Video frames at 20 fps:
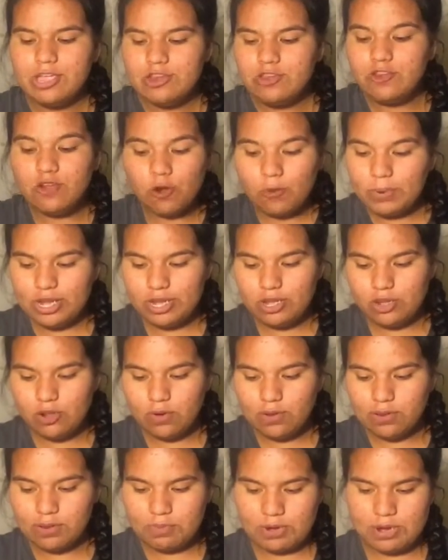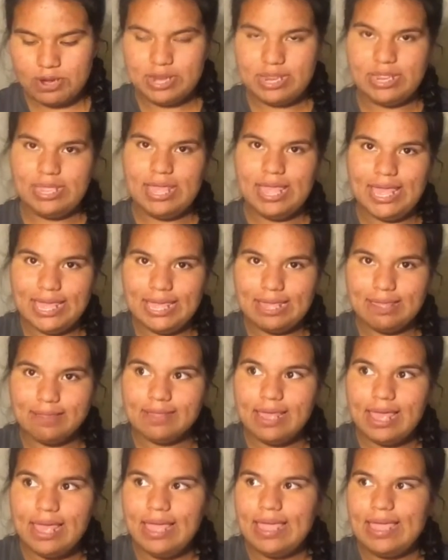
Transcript: Nobody knows where he is.